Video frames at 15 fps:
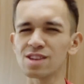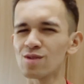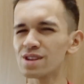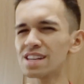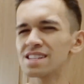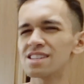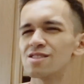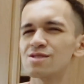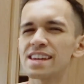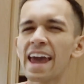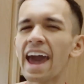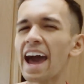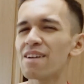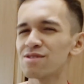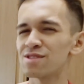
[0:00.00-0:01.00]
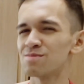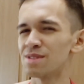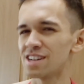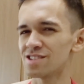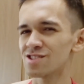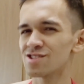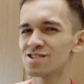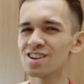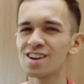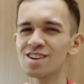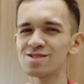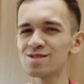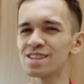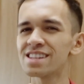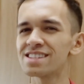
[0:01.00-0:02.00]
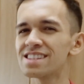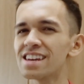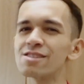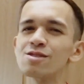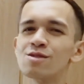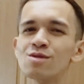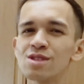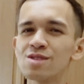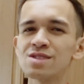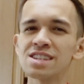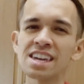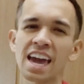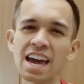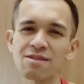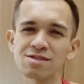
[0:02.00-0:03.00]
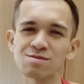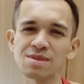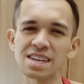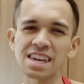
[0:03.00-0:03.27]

you only need to use half as much. So at the end of the day, you're only using half as many